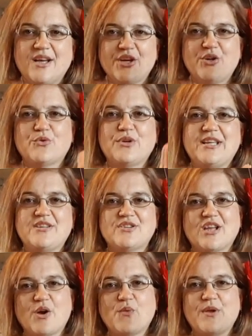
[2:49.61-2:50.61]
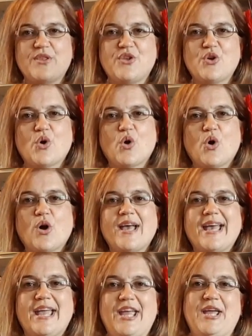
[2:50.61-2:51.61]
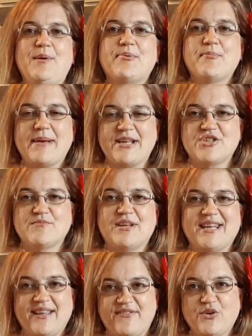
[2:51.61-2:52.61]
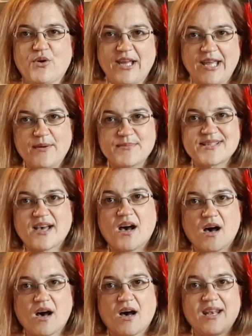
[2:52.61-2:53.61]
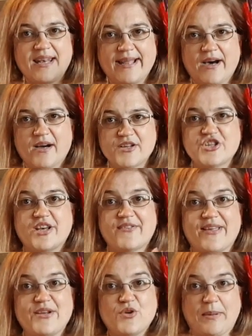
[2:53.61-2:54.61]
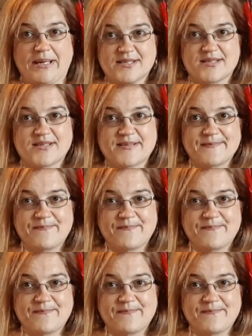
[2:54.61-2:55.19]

you'll need to go with your hip measurement if your hips are larger than your bust.